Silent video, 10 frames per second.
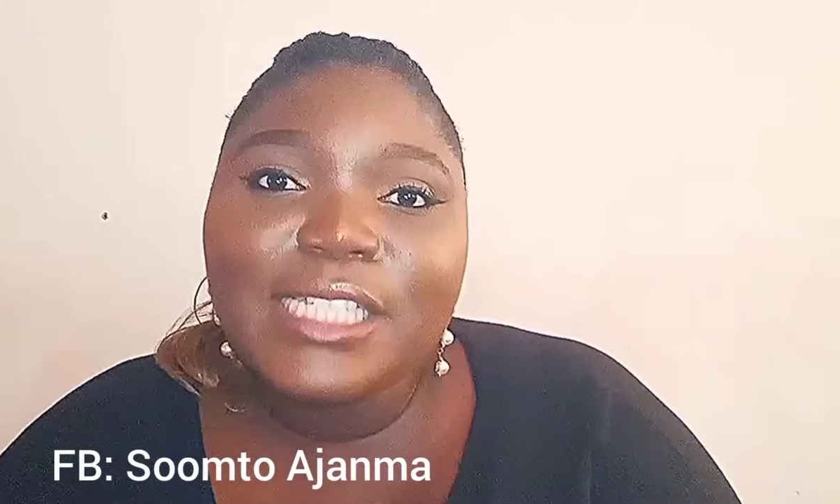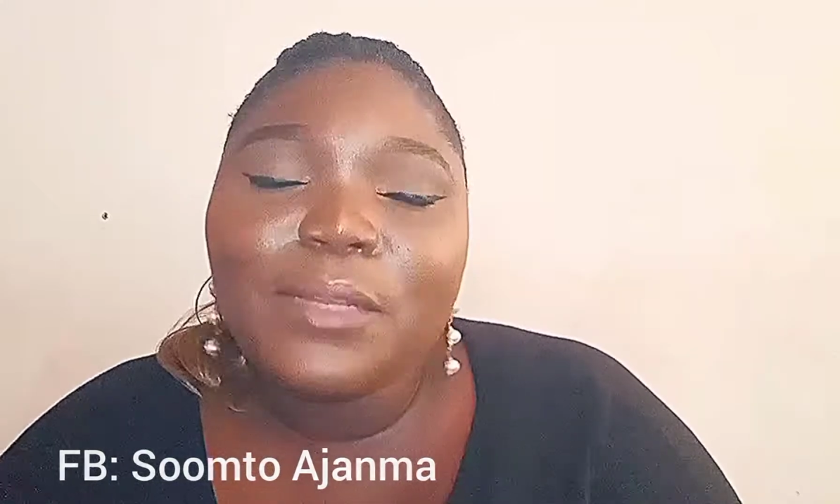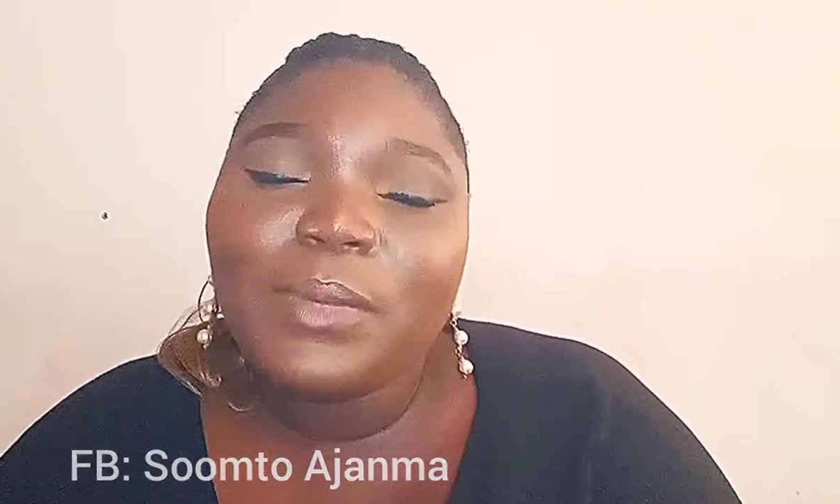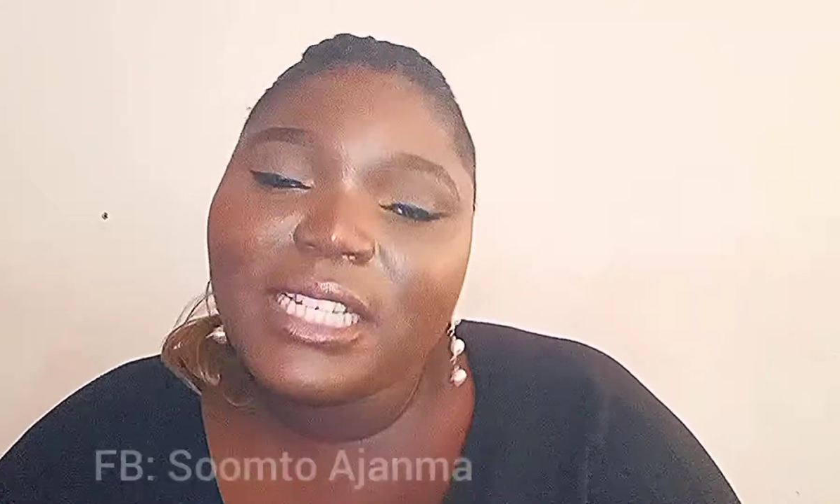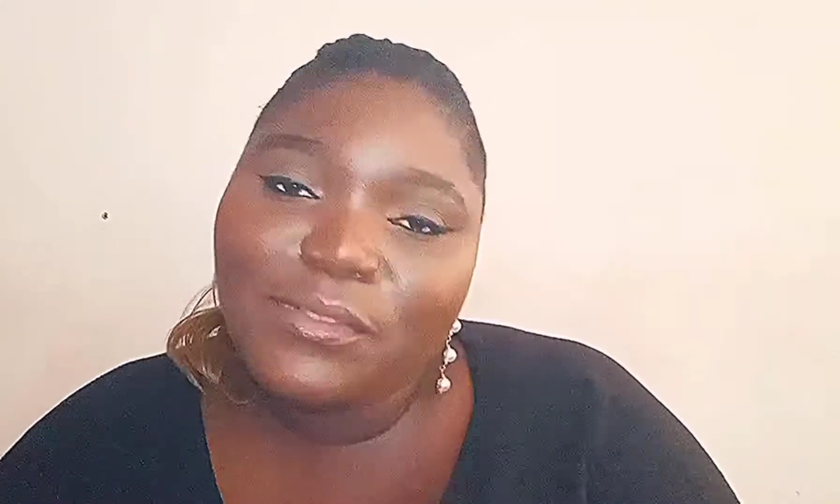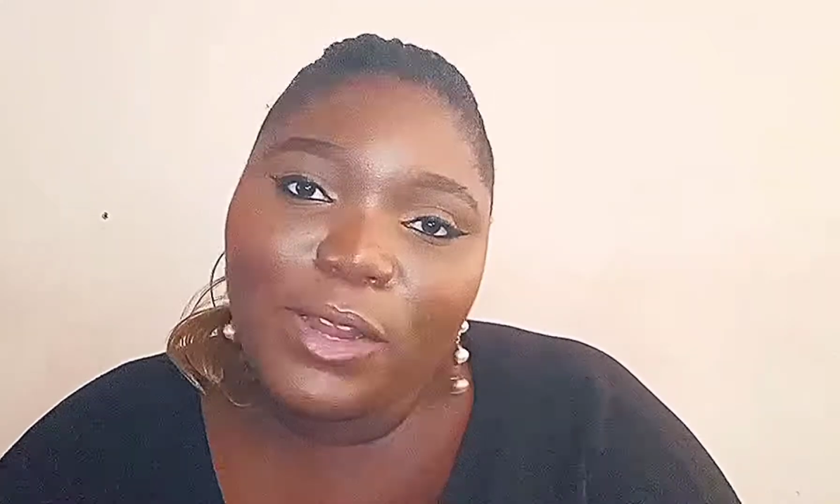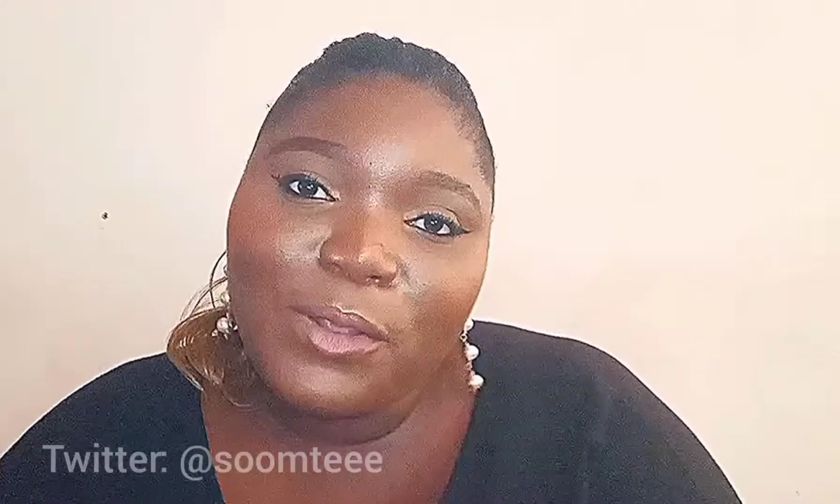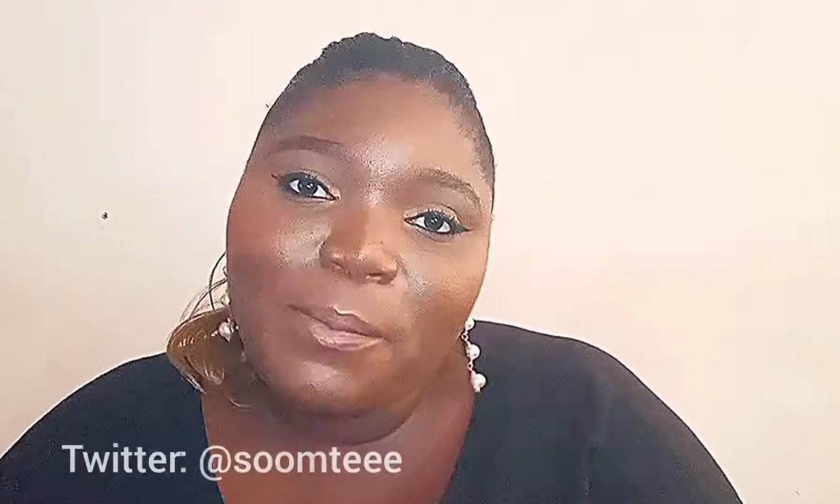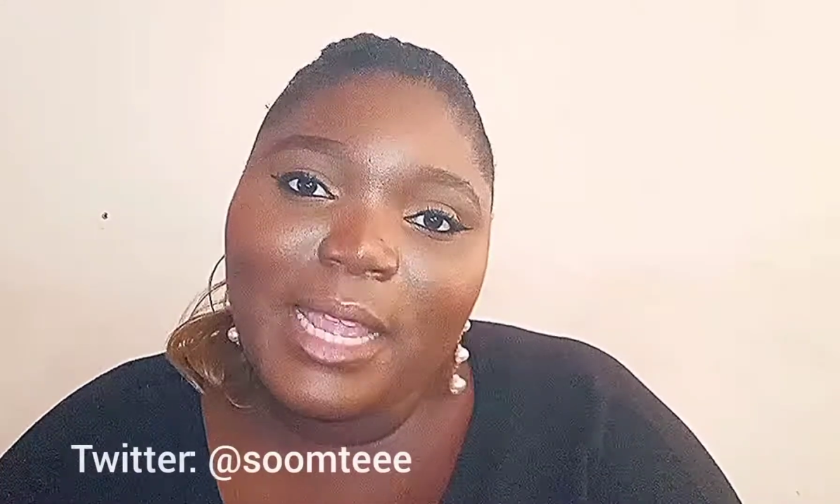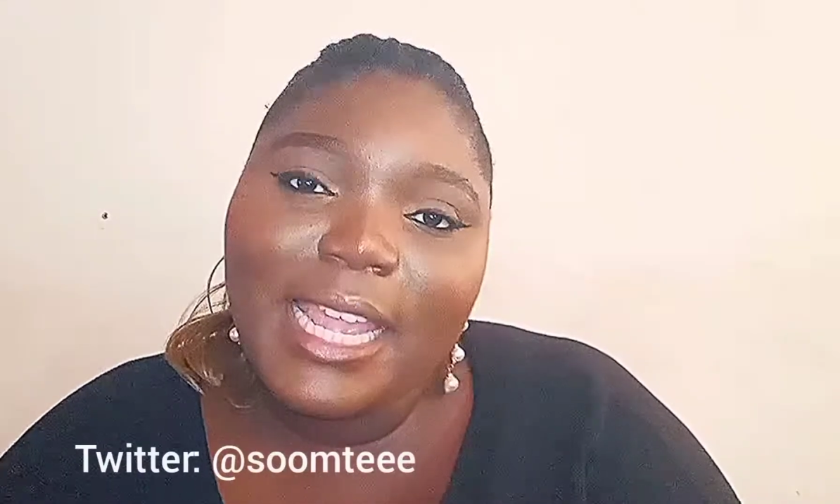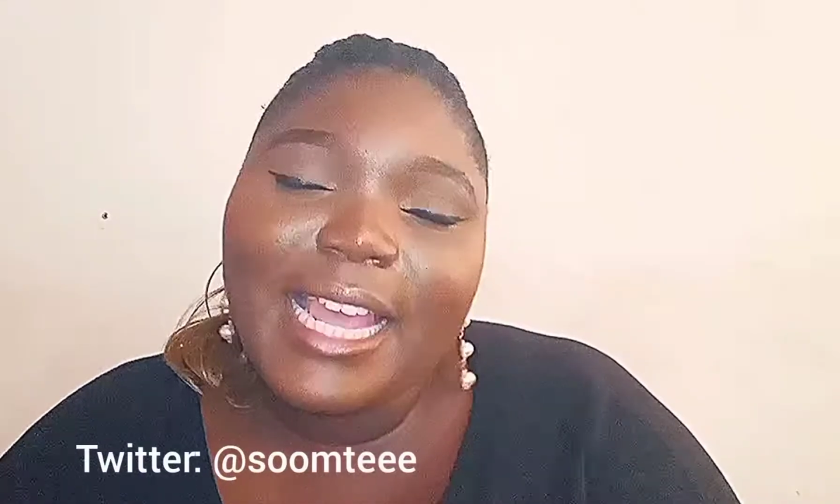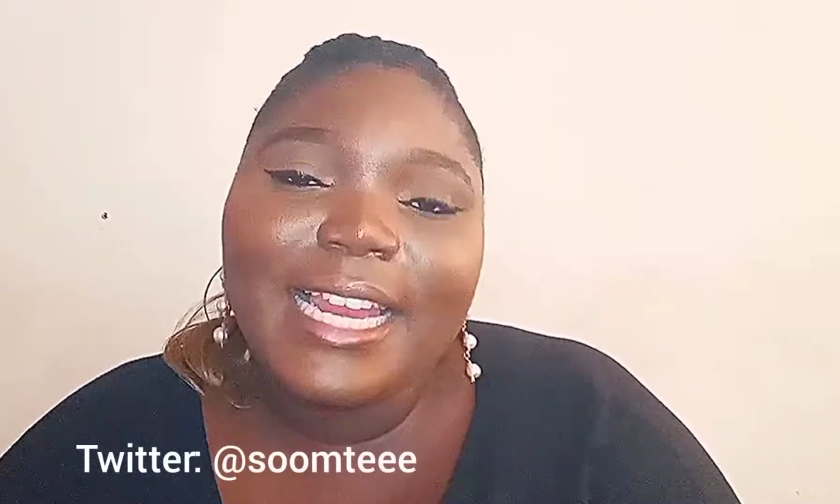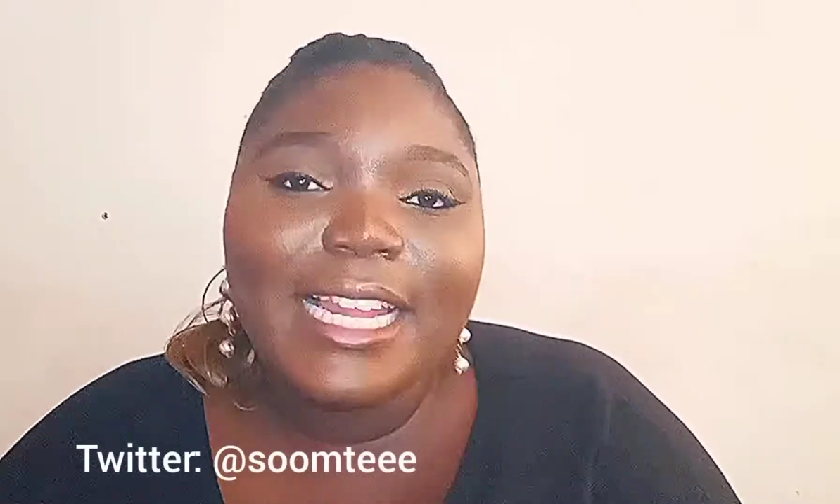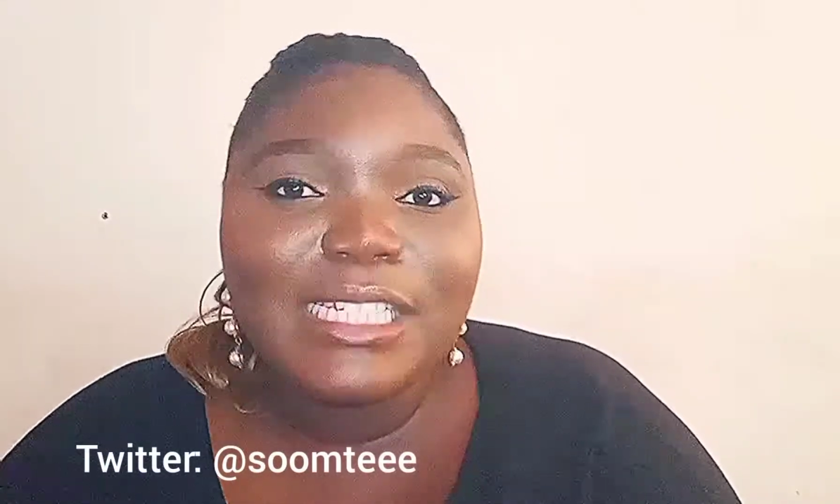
So please follow me and